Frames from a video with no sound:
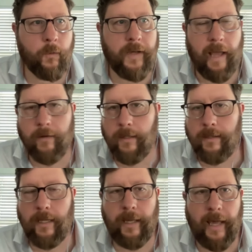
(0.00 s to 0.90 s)
We're now going
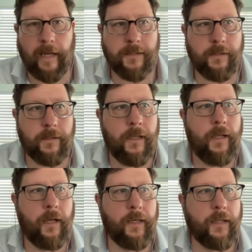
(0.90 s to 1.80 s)
to take action
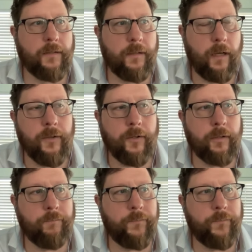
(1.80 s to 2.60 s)
against other,